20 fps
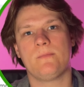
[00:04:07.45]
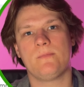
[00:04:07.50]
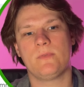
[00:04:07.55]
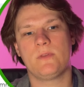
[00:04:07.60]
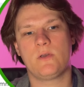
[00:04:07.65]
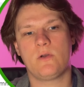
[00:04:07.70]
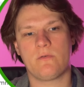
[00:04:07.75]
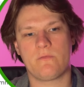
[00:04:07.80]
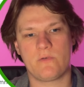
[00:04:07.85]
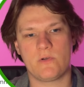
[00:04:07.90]
the
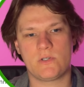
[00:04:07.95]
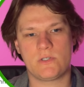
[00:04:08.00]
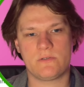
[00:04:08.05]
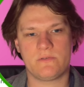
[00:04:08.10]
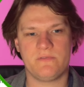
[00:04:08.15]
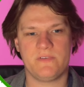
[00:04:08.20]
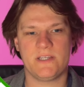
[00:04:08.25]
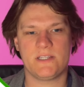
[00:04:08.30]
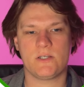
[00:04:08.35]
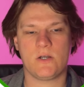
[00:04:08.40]
conversion
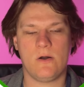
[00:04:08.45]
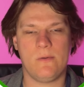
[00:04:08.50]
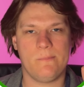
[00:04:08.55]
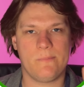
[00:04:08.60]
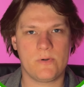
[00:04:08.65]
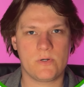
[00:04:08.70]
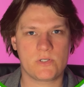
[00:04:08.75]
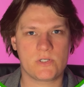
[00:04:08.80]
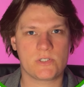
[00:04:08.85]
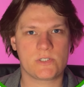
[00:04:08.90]
event on
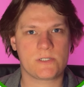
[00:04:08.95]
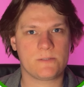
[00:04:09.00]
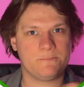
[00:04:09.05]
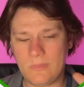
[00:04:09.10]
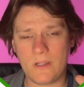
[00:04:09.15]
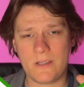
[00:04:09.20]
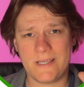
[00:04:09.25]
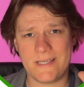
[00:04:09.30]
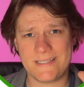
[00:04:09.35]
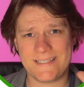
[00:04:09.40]
purchase
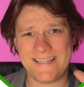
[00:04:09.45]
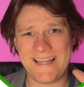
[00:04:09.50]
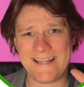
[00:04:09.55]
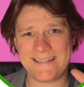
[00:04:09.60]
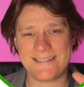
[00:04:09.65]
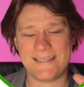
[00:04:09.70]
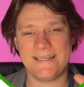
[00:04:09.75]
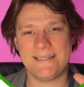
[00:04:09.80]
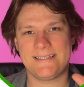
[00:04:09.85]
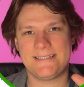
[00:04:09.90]
because that
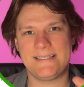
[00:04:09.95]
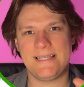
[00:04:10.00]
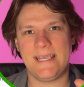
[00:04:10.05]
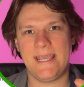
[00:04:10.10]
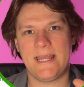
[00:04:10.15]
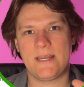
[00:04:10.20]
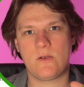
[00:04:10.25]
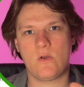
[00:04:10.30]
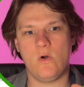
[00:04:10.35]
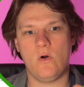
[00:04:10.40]
is the
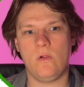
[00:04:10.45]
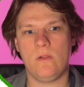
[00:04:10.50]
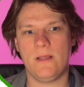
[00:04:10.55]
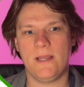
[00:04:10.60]
end goal,